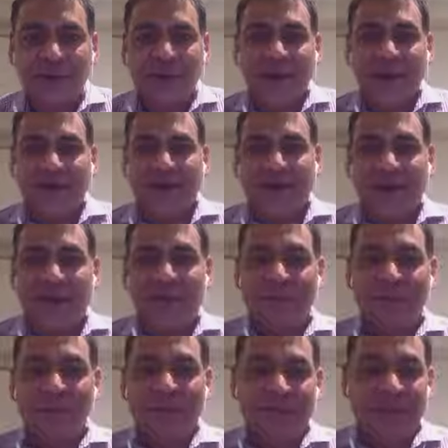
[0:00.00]
Is
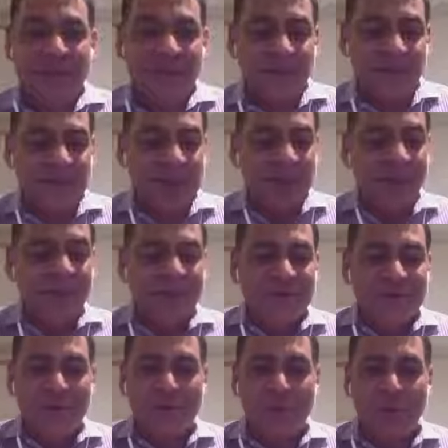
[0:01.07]
everything together. Now you
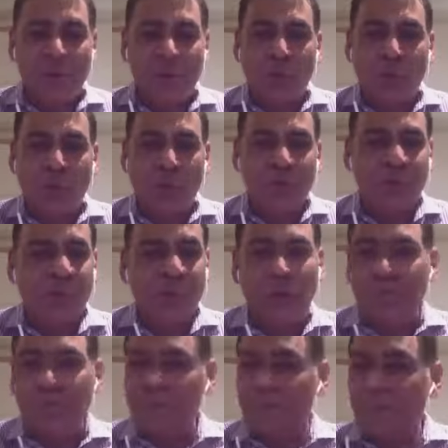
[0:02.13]
take that workflow,